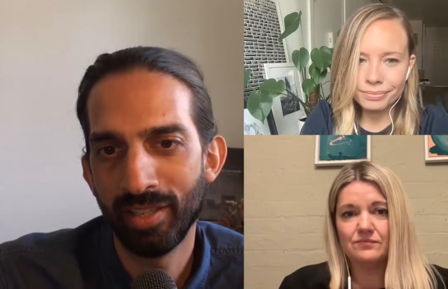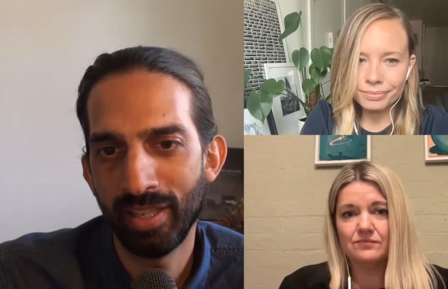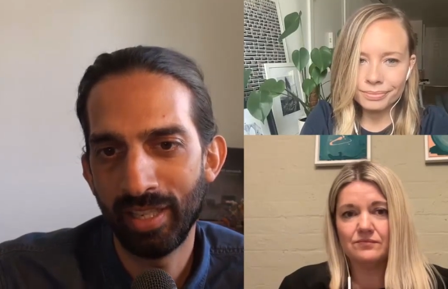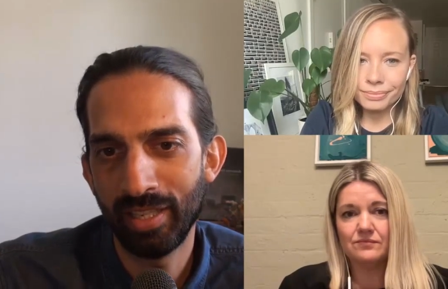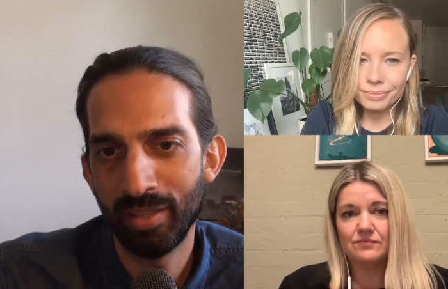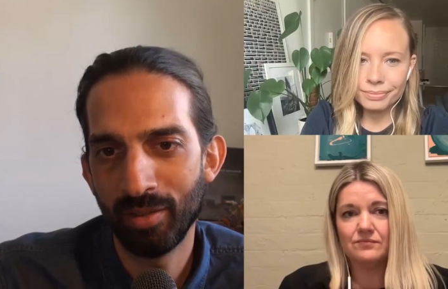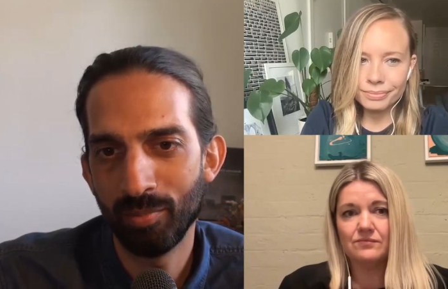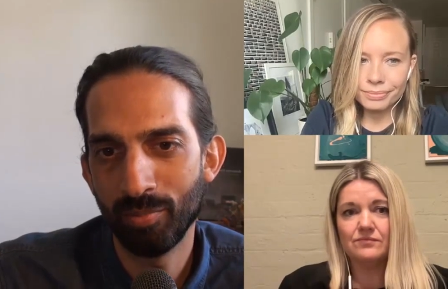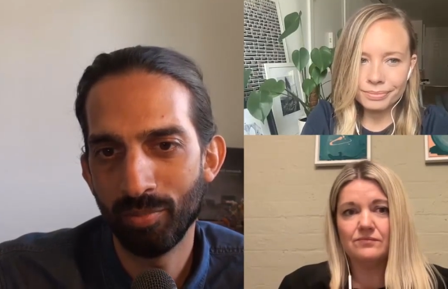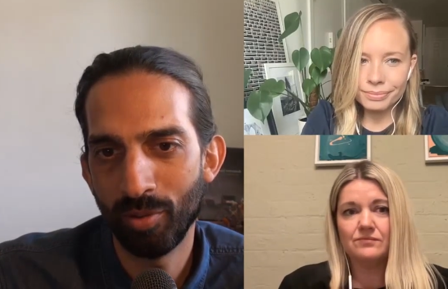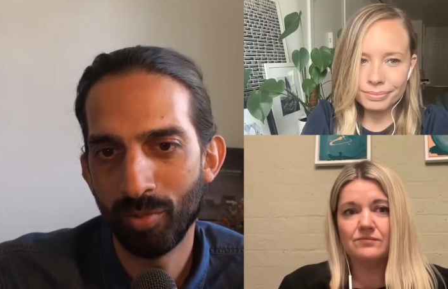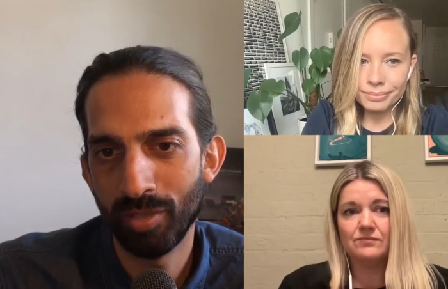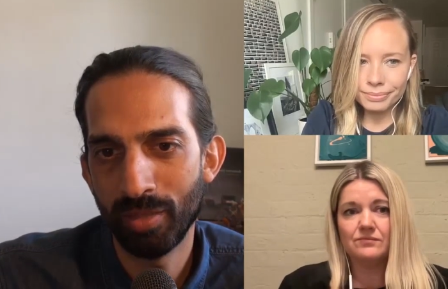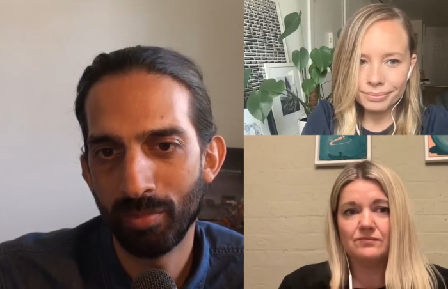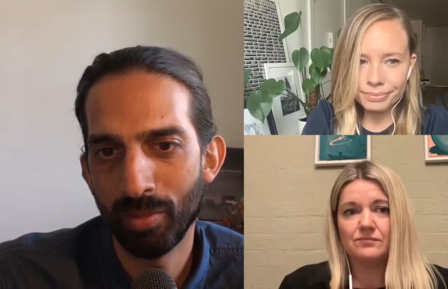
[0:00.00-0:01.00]
Speaker 1: in
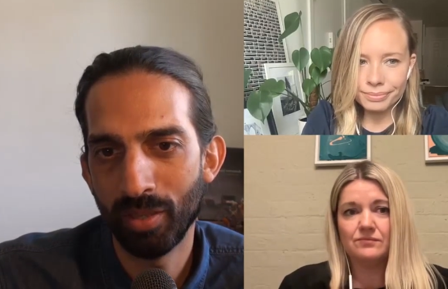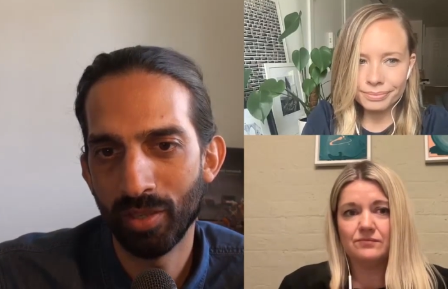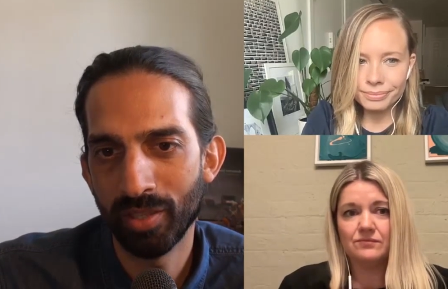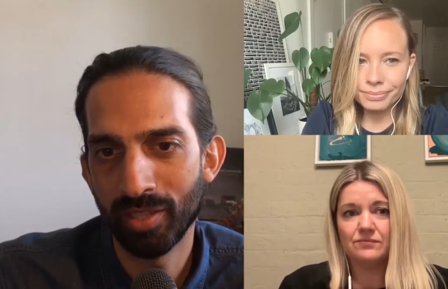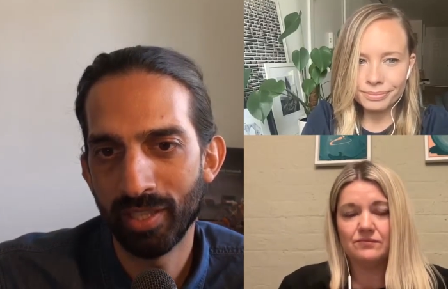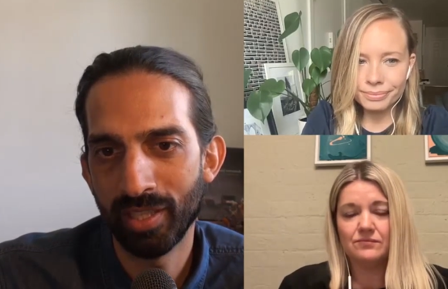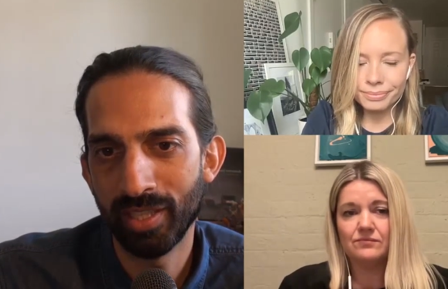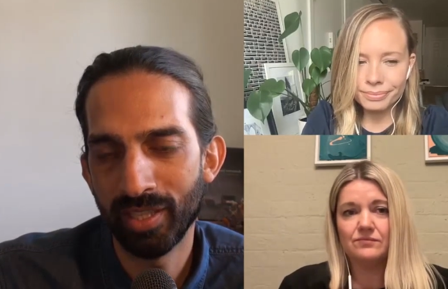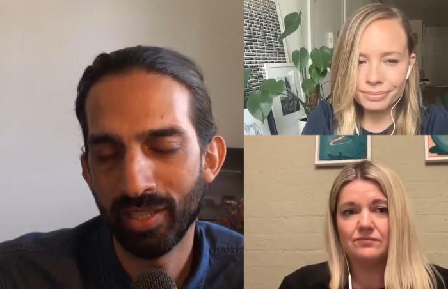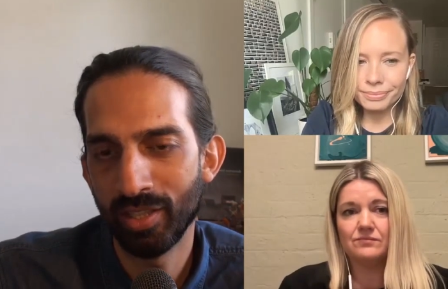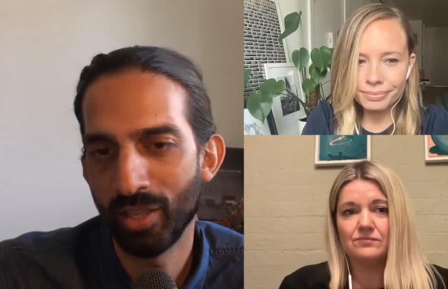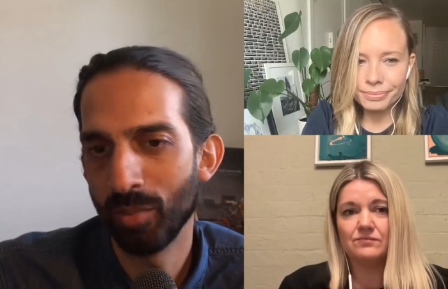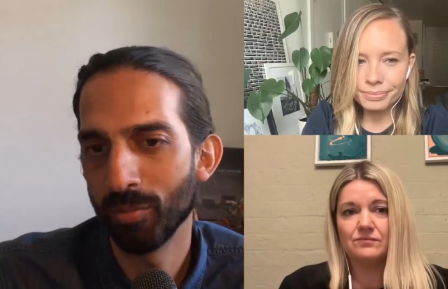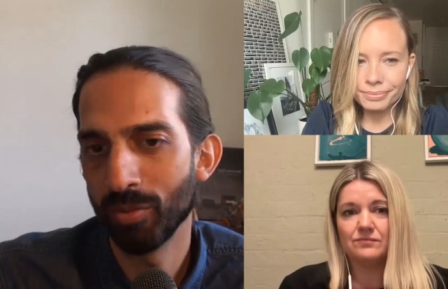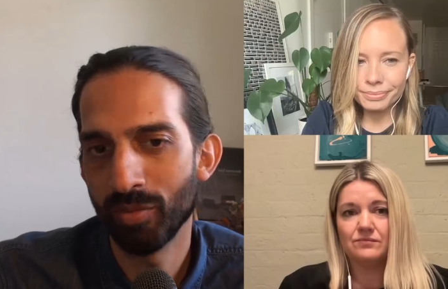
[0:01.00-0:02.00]
property marketing in
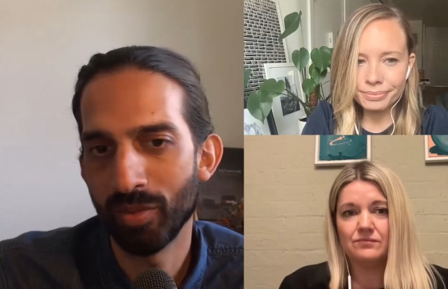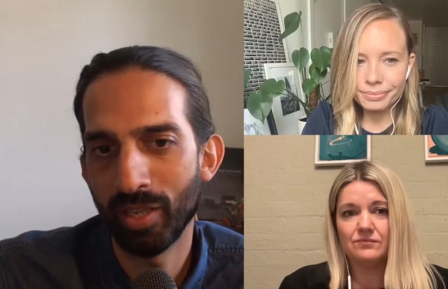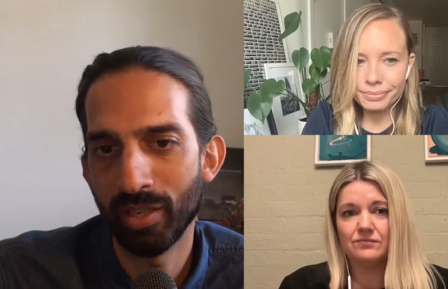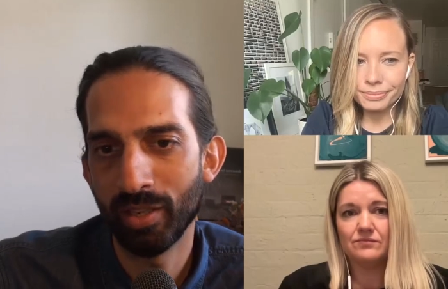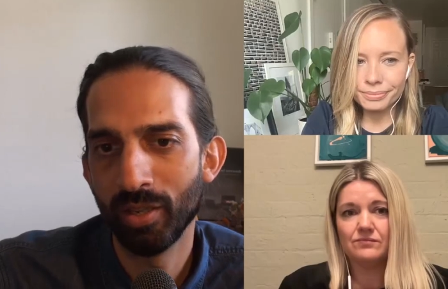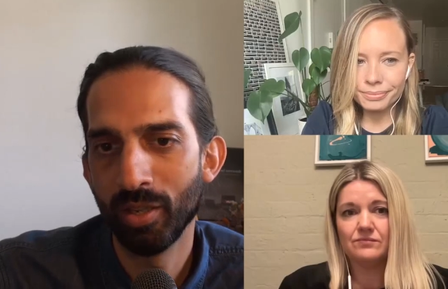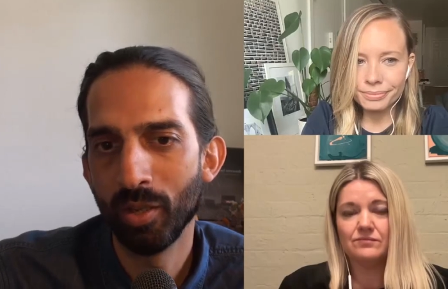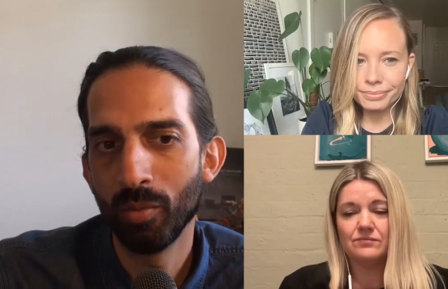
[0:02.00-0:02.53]
terms of like